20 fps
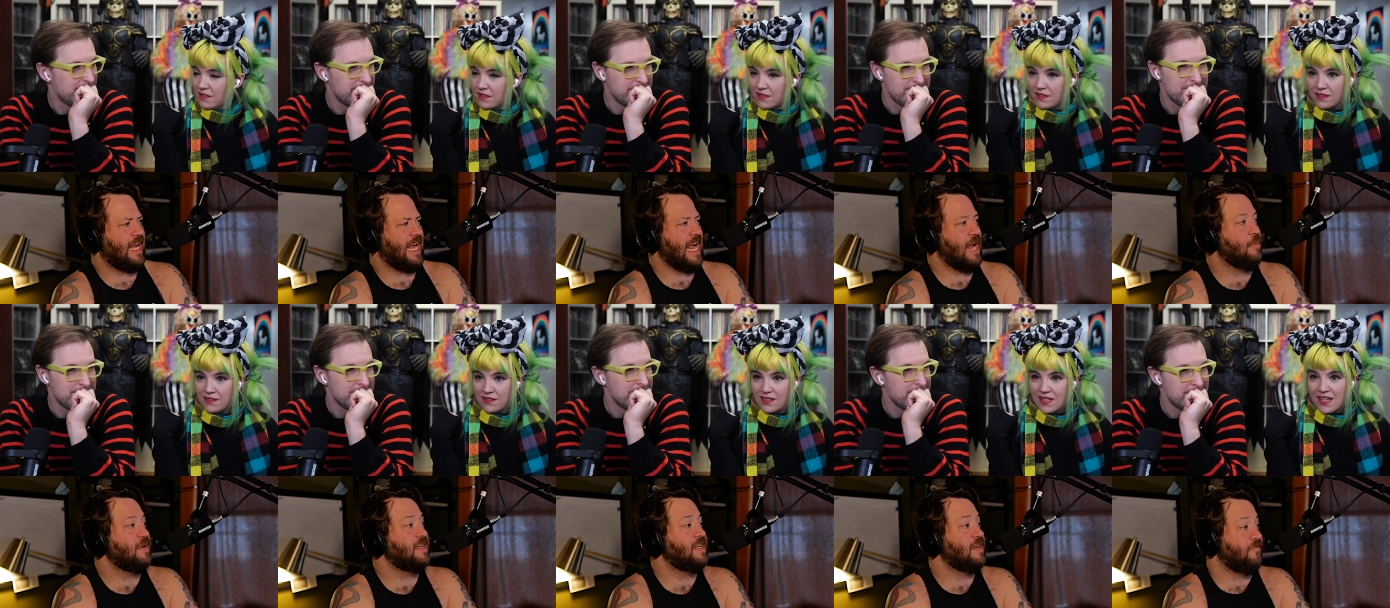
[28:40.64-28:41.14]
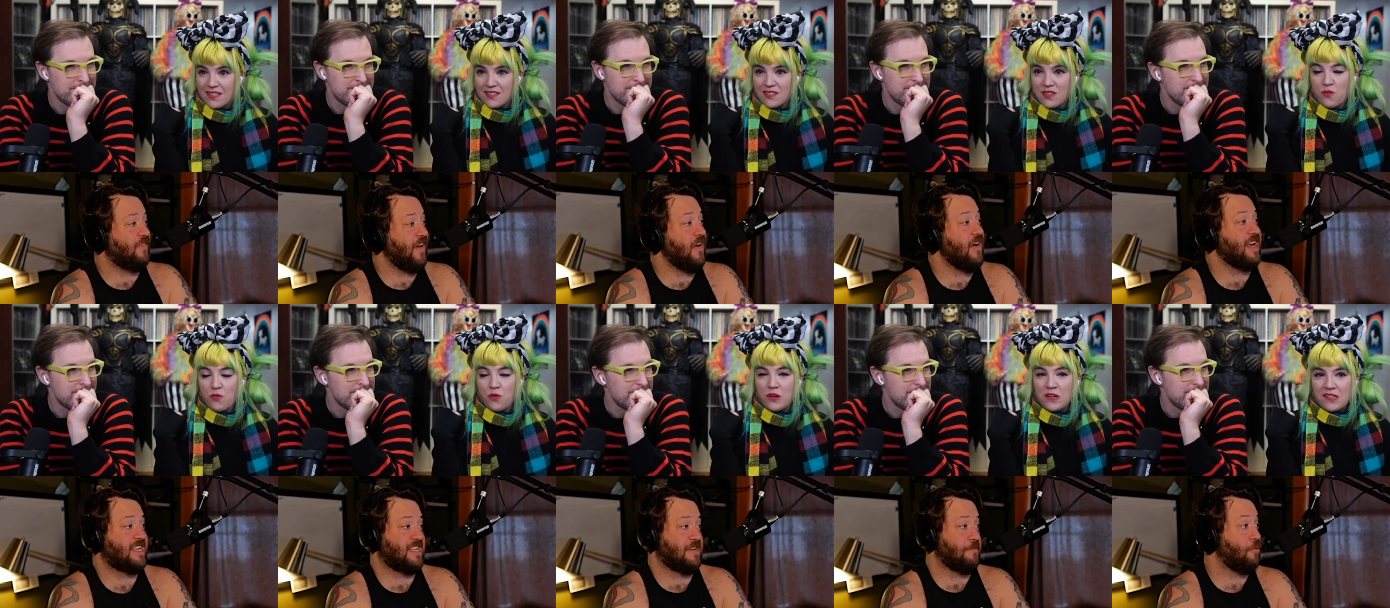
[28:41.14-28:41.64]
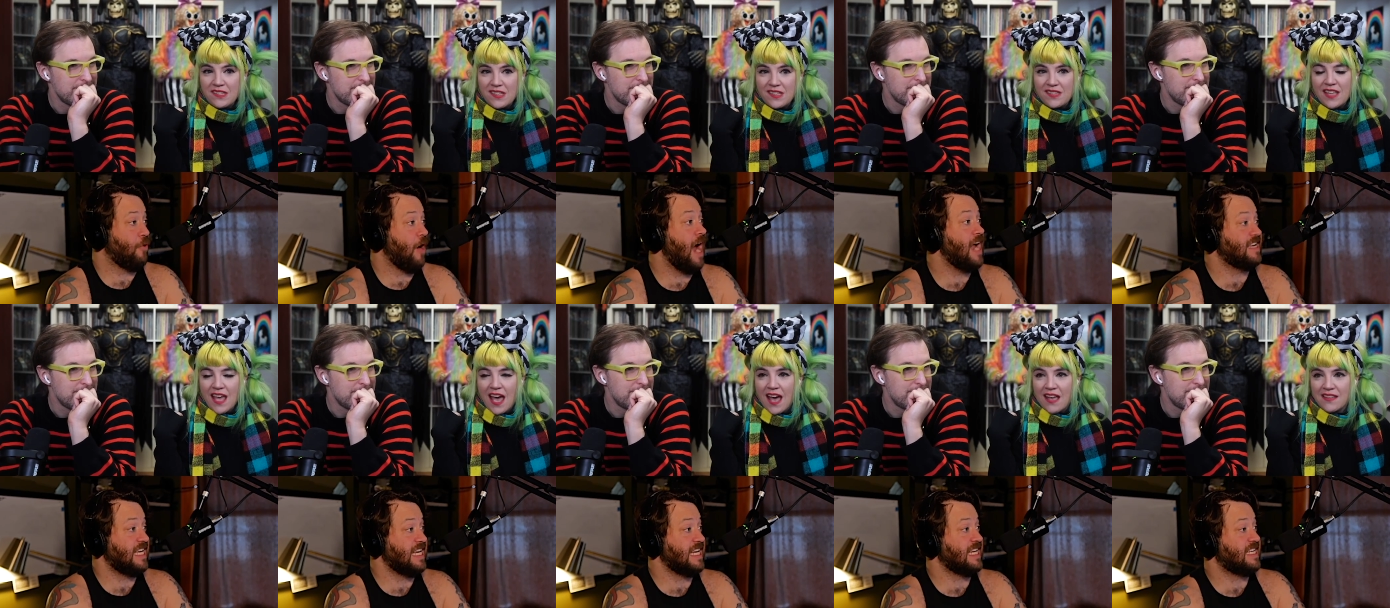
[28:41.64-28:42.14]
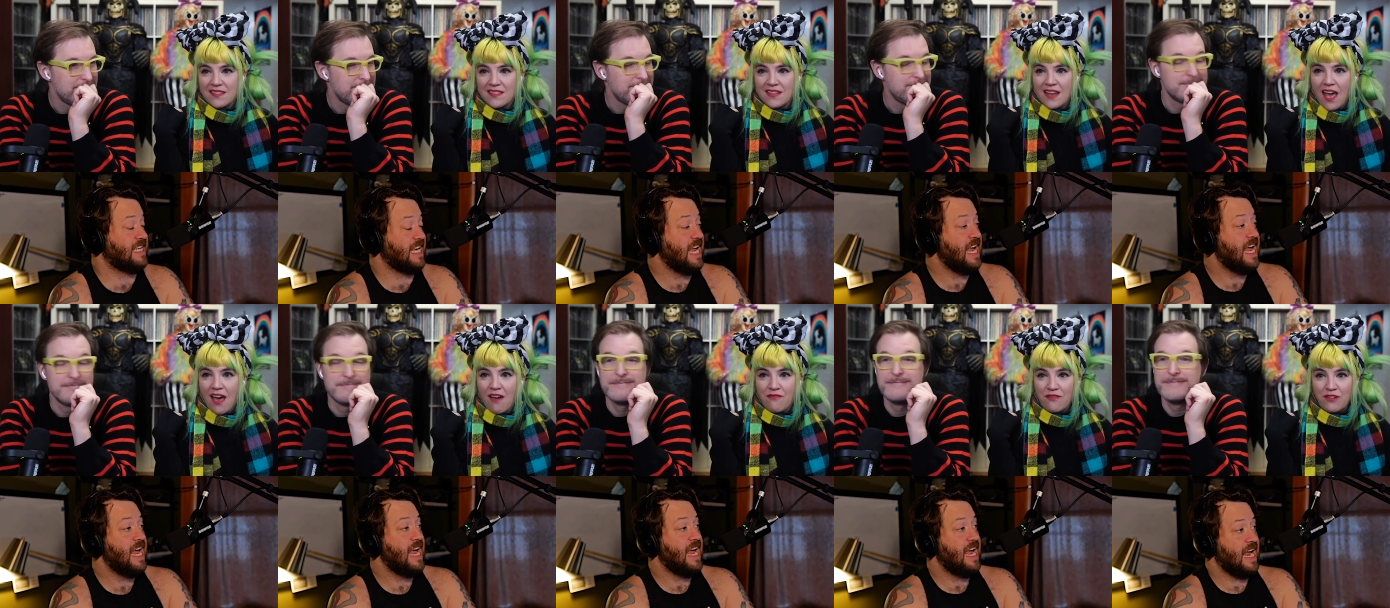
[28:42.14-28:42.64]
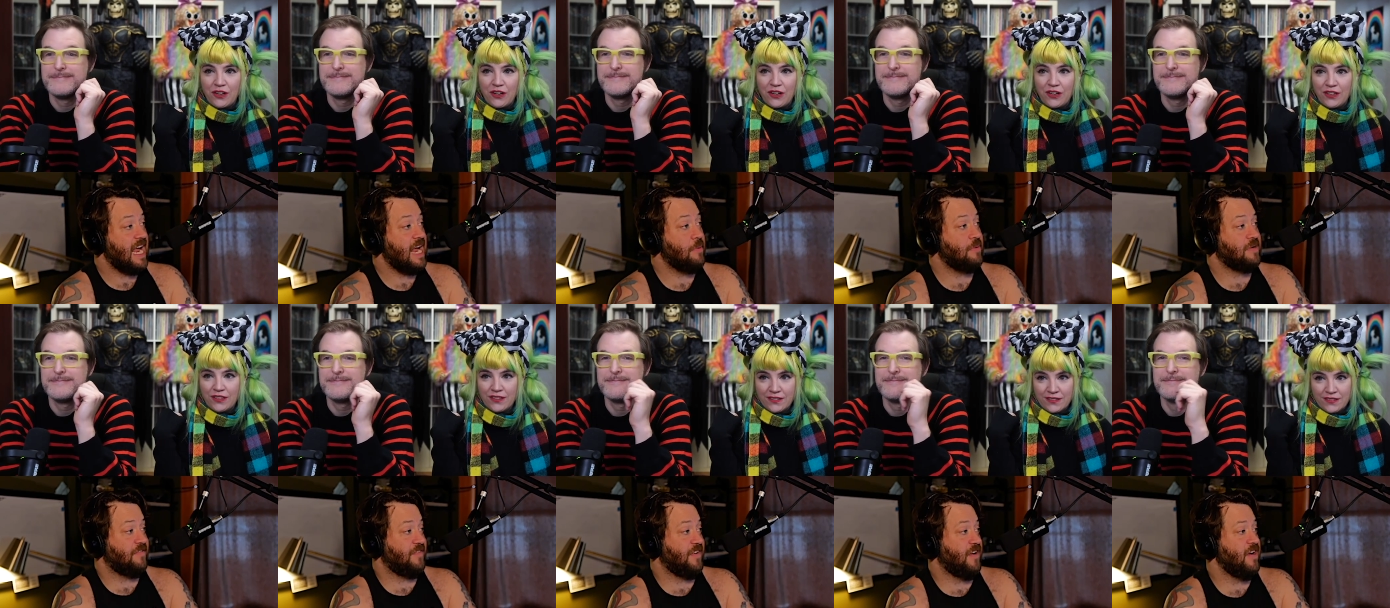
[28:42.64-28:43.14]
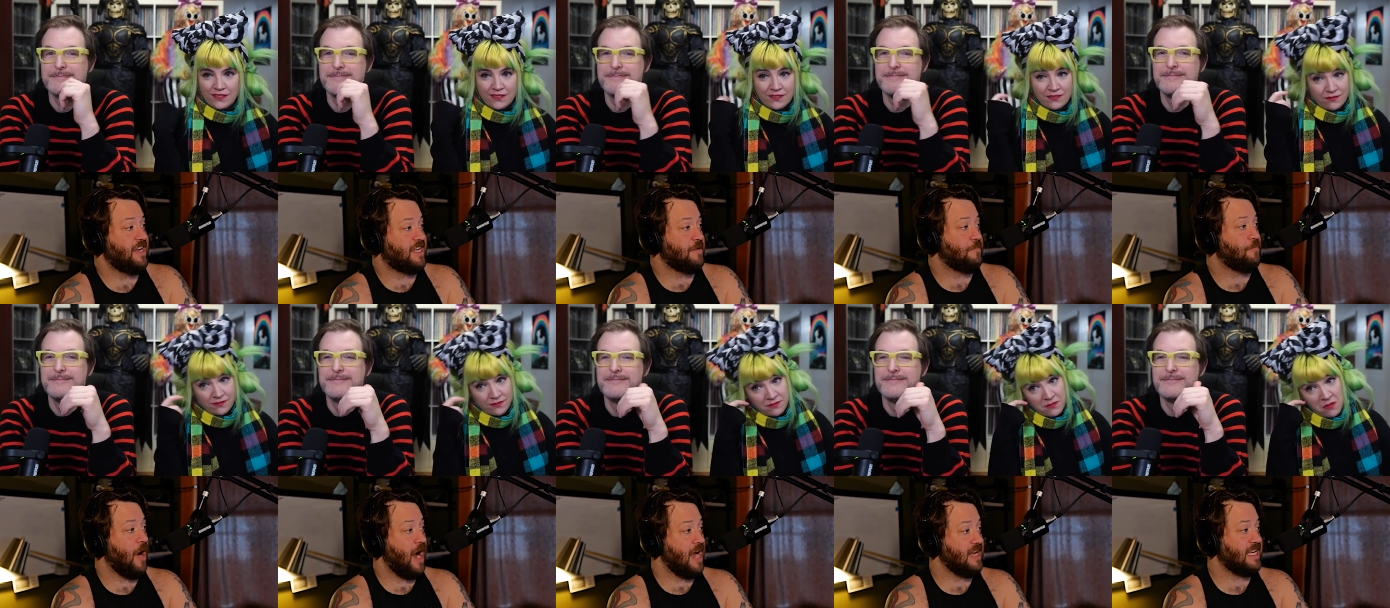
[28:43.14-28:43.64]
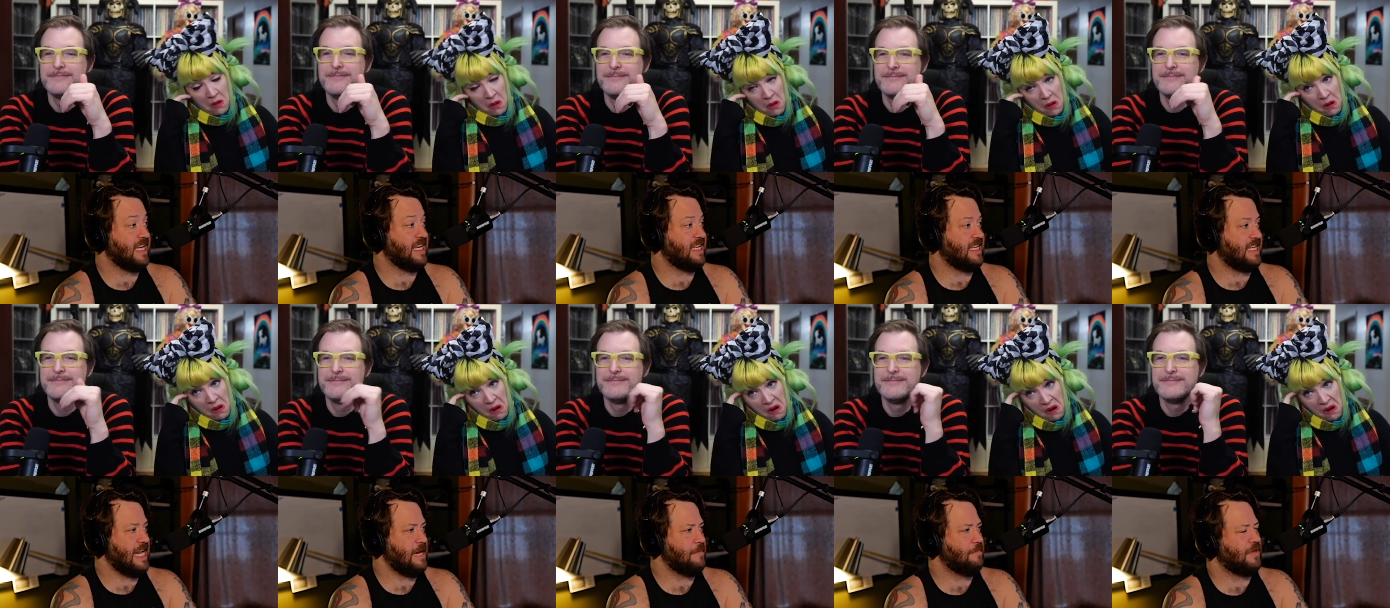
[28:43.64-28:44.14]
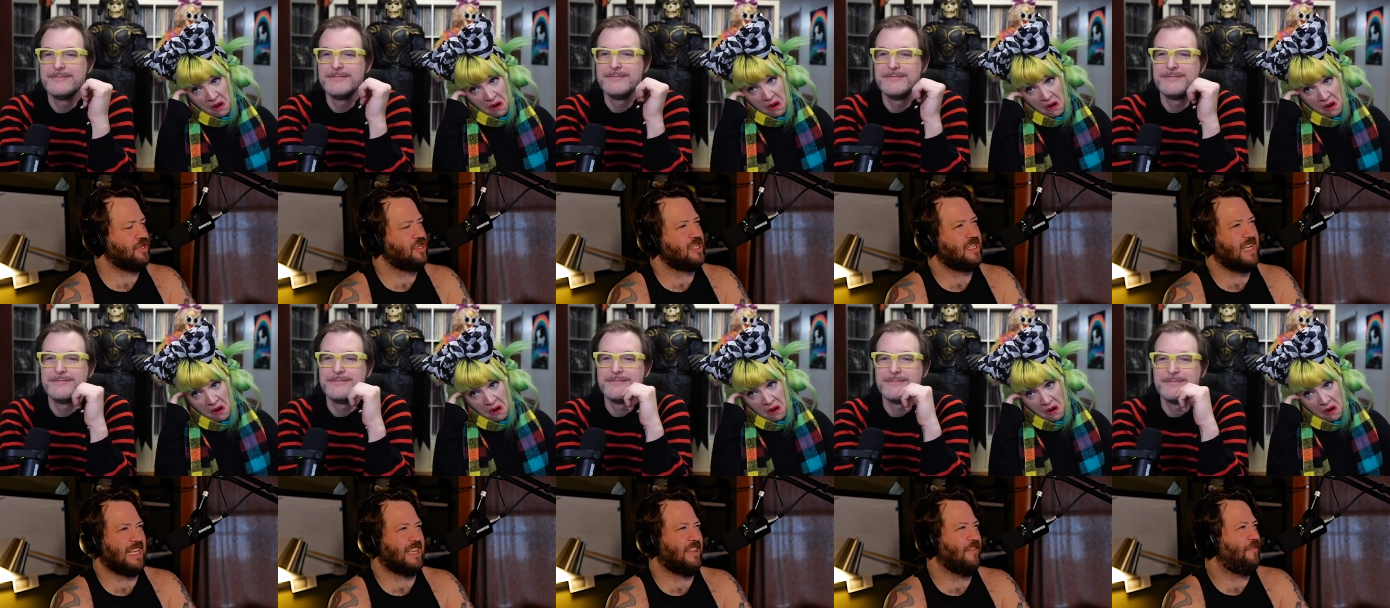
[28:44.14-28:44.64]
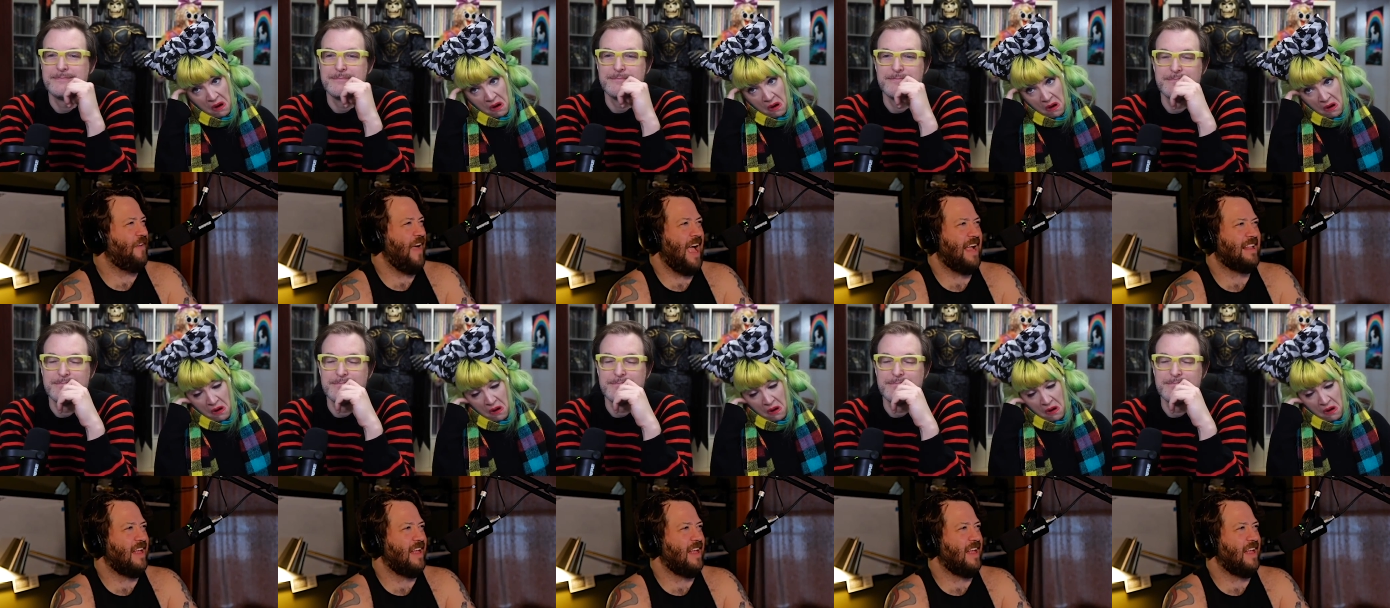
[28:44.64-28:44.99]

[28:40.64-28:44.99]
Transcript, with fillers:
Speaker 1: it was a very He's surprising assassin ever. It was a very surprising scene, but just like the fact that